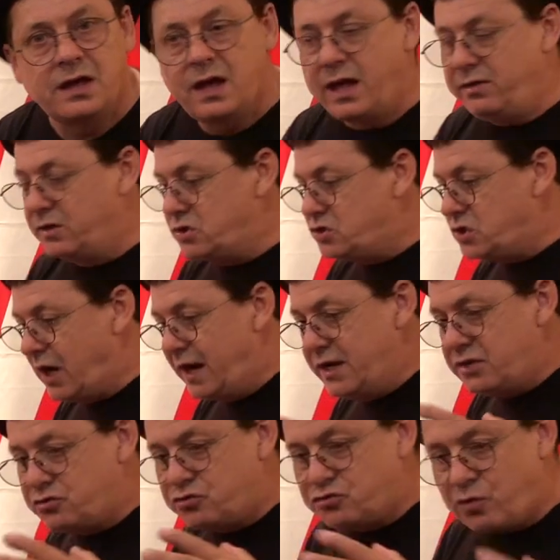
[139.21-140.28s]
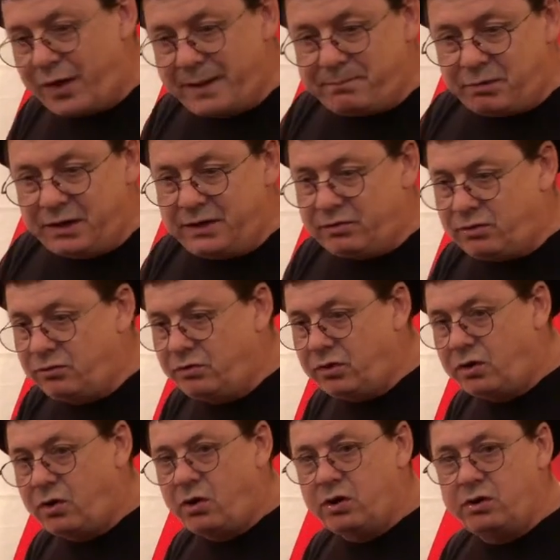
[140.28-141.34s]
And the giant's trampling through the
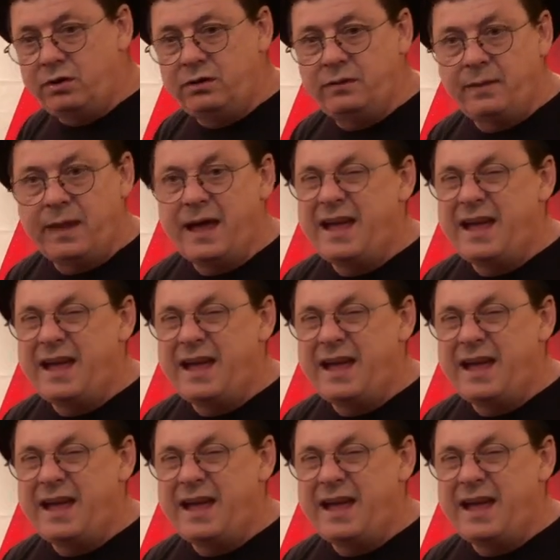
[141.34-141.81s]
garden.